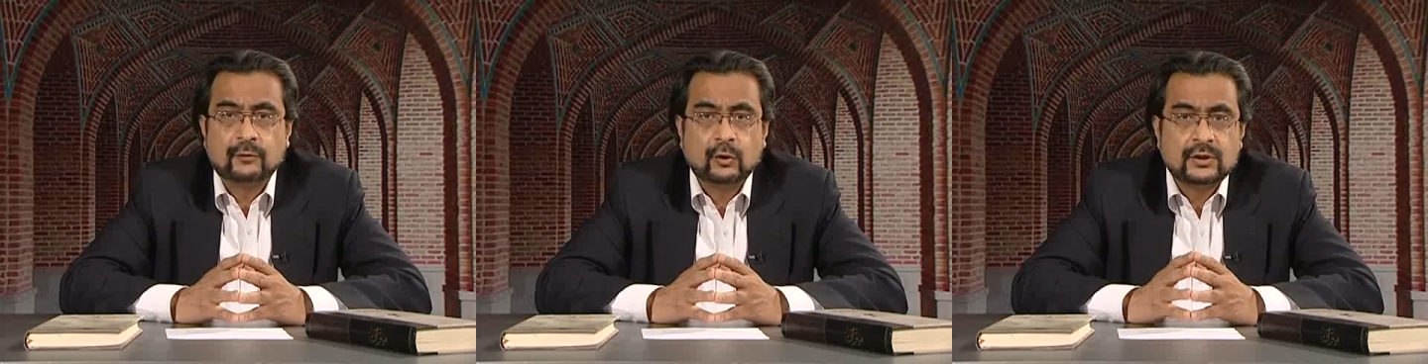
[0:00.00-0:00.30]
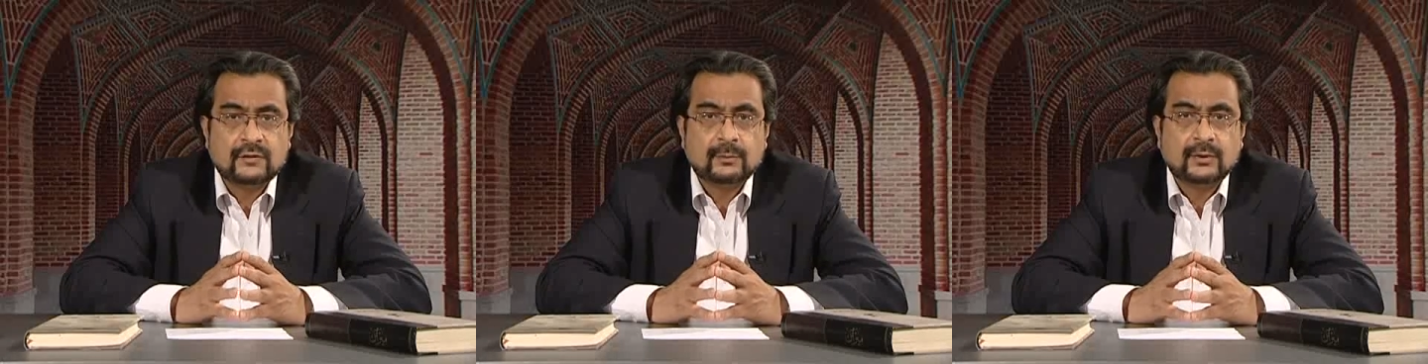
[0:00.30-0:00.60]
Of
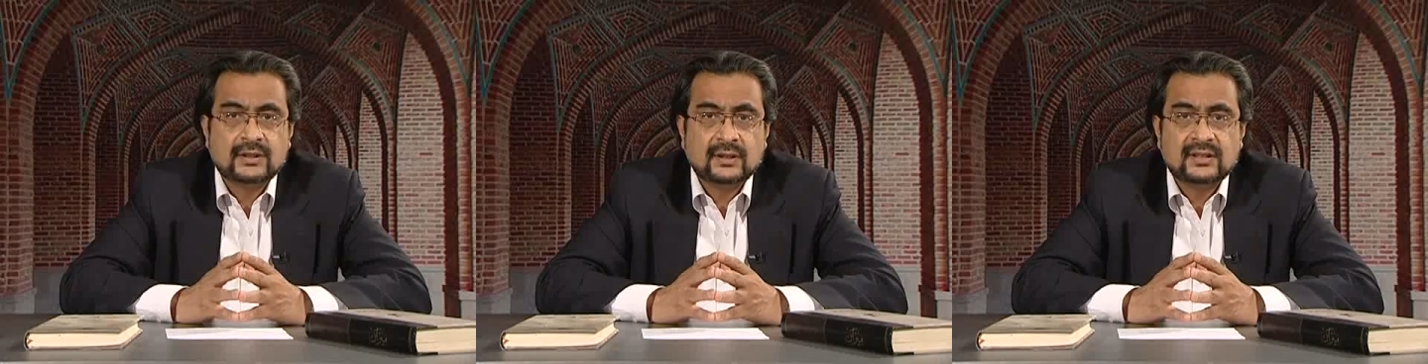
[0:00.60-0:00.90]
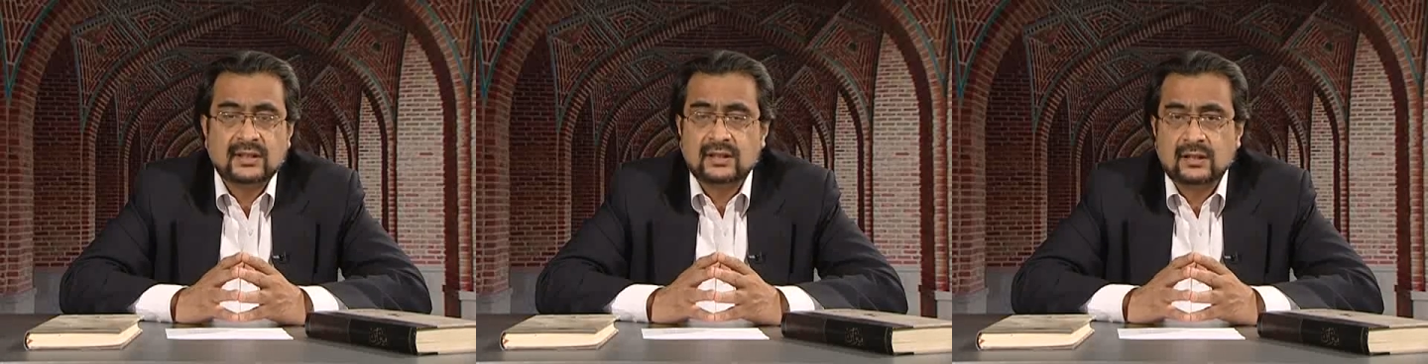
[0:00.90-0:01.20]
course, if a person
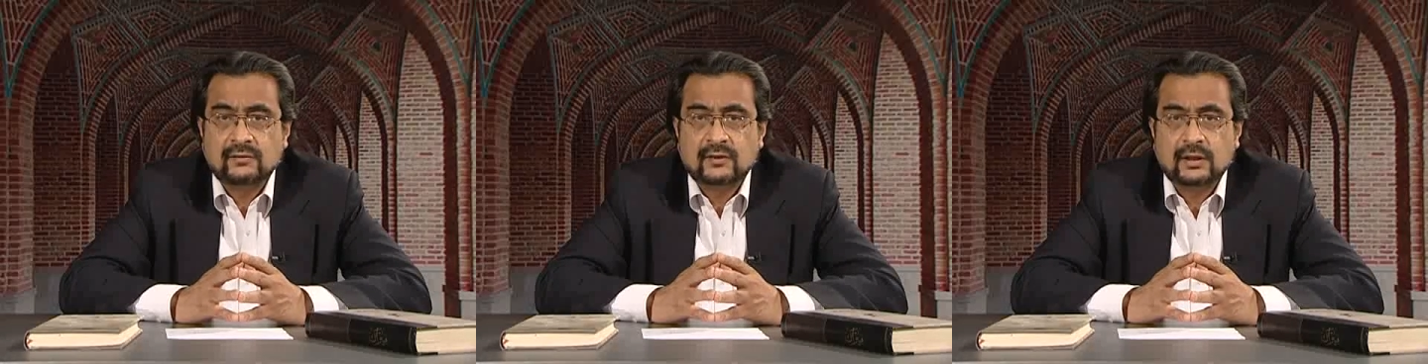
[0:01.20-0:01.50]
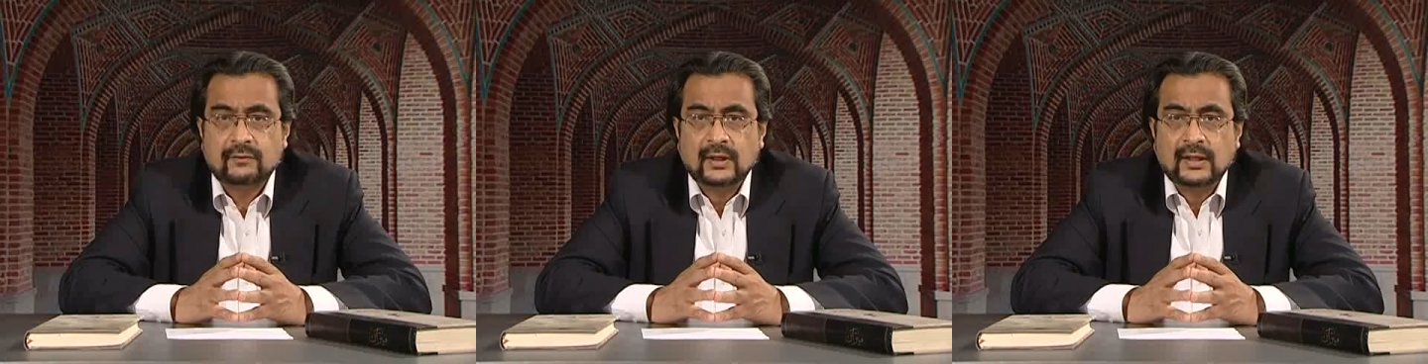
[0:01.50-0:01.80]
is sensitive
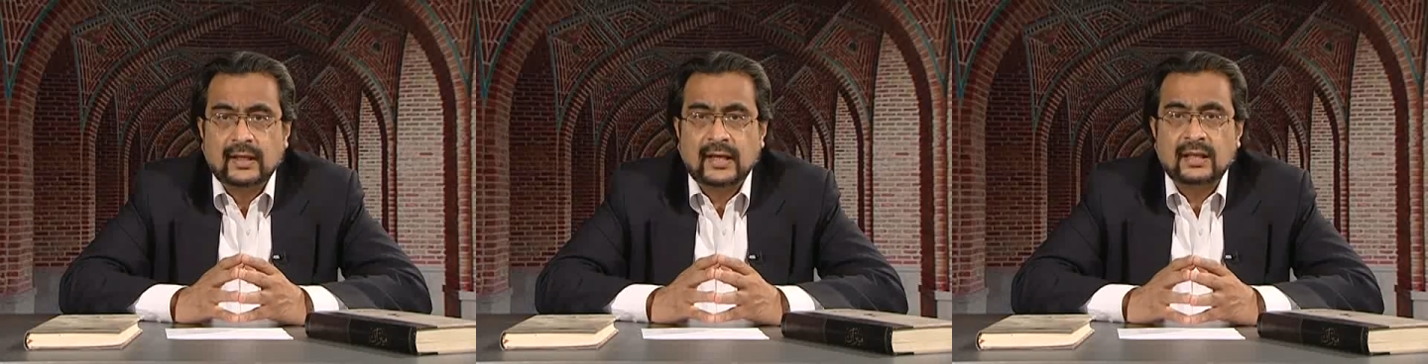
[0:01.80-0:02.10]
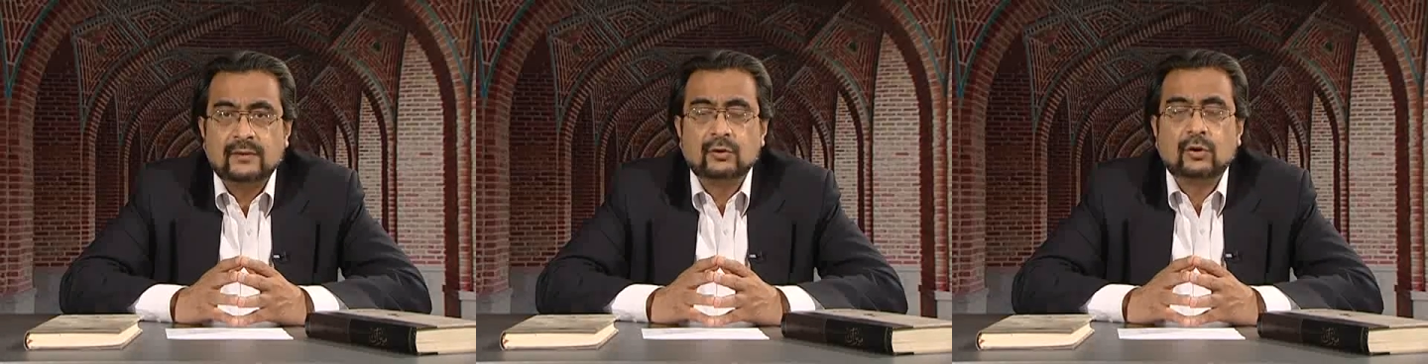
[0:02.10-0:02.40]
enough
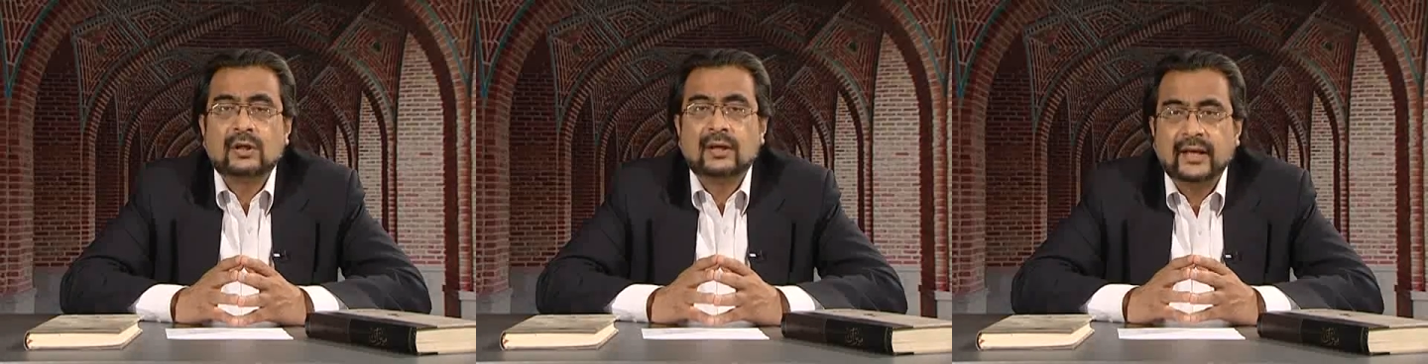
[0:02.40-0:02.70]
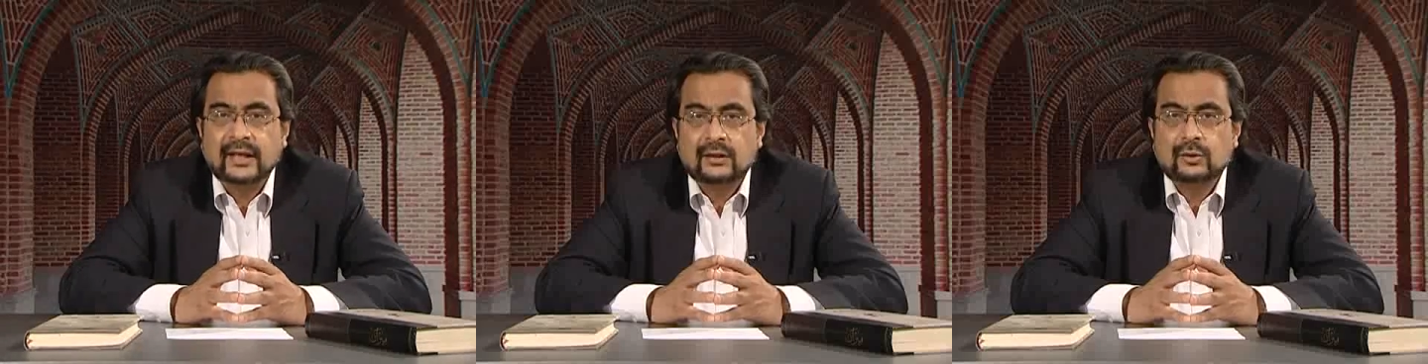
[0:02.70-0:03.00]
and he would not
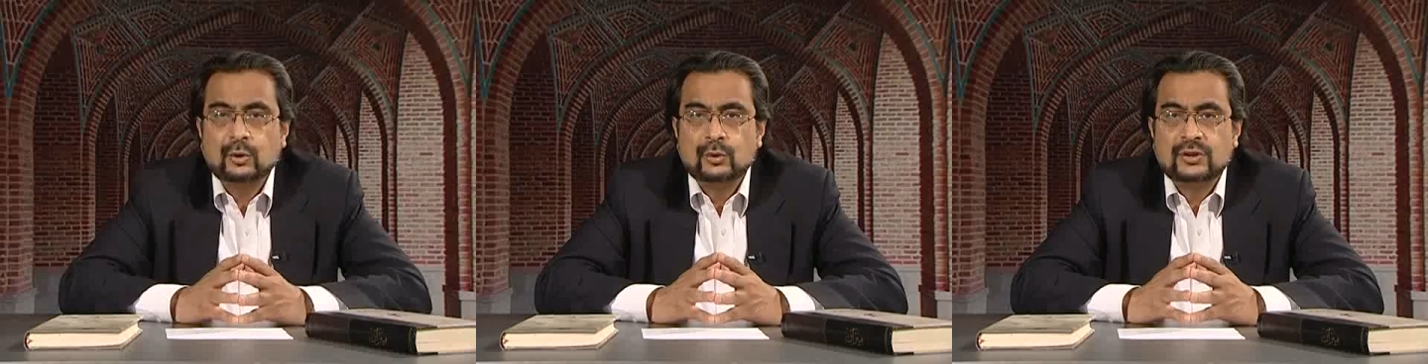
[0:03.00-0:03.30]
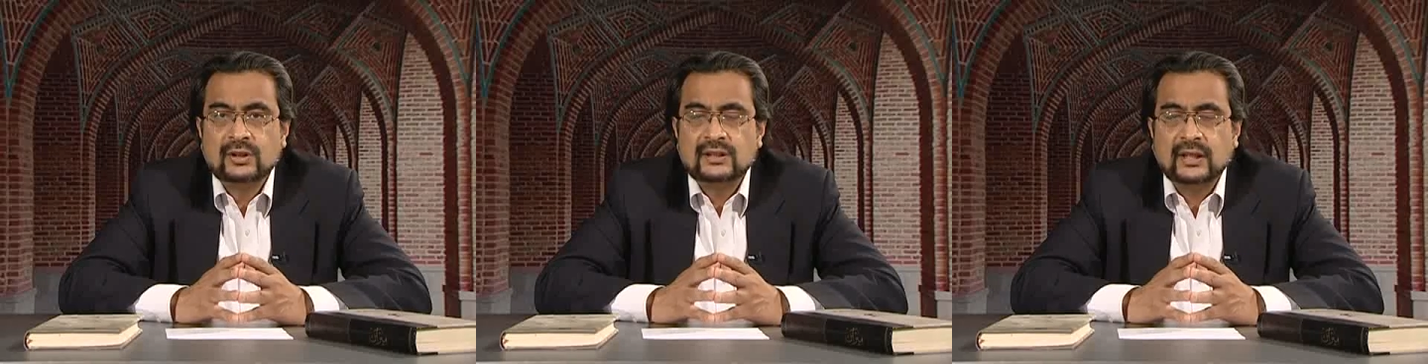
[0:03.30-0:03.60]
like to
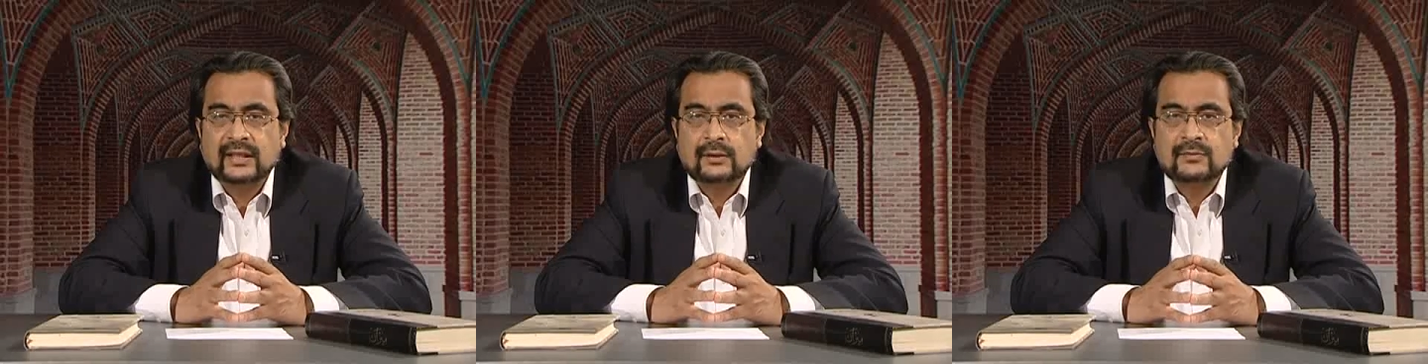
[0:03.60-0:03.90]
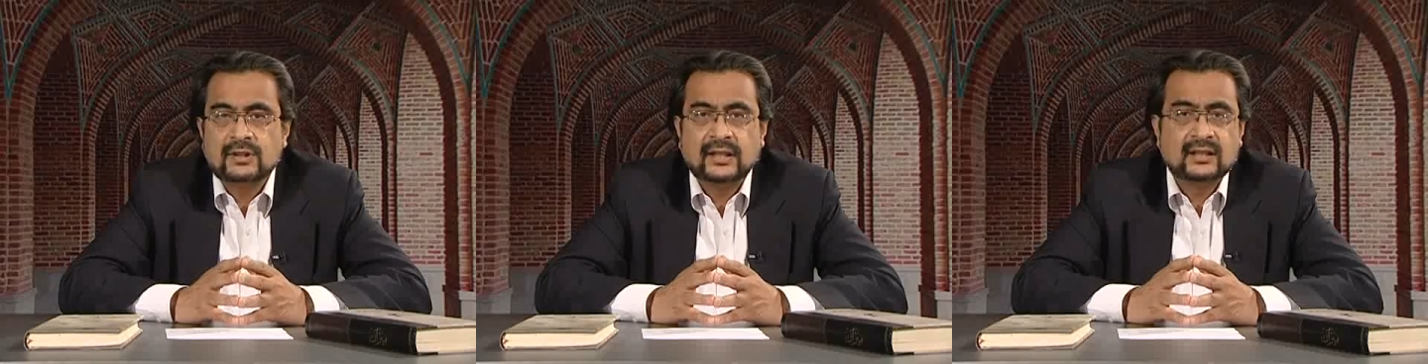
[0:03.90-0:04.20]
use these
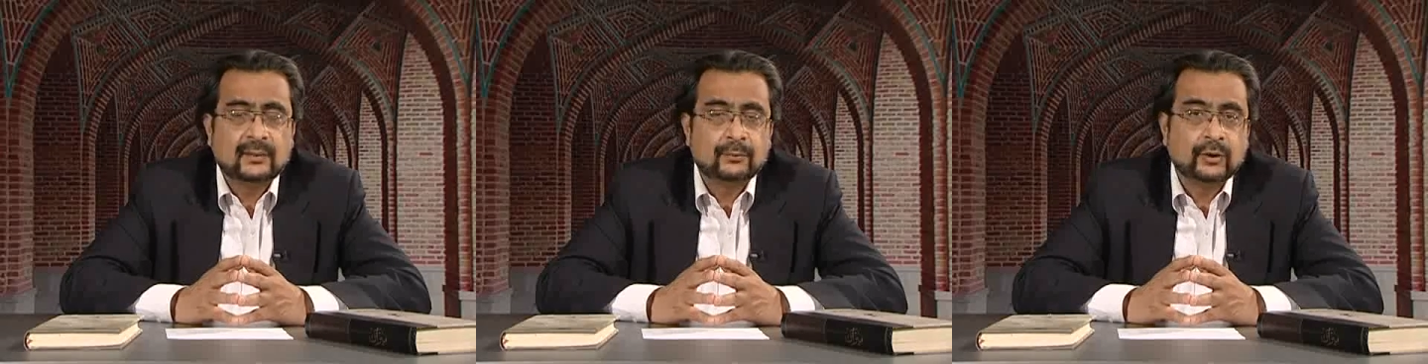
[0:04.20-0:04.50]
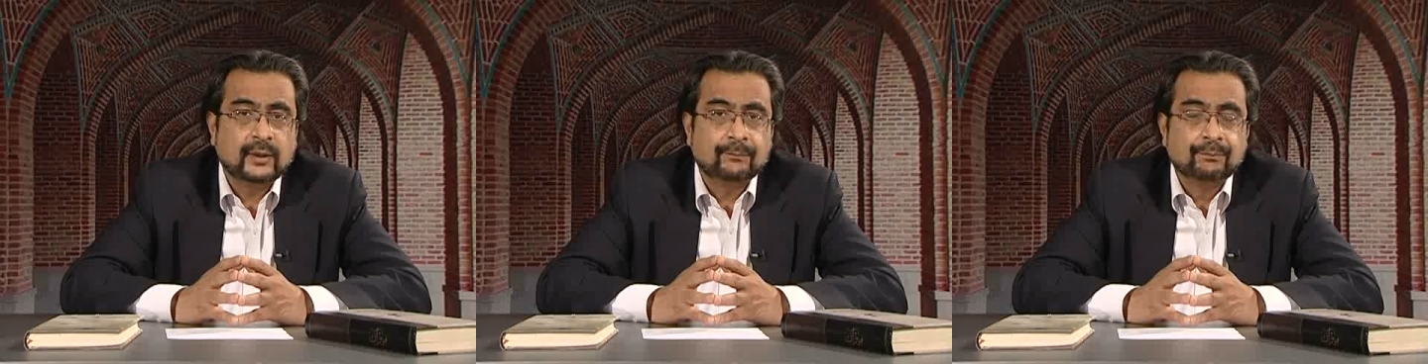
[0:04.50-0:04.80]
items, it is up
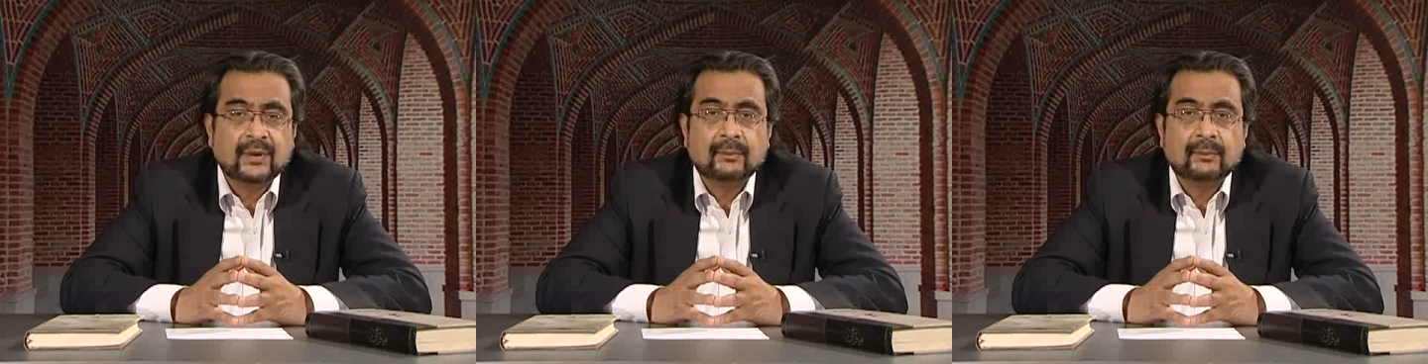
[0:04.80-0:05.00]
to him.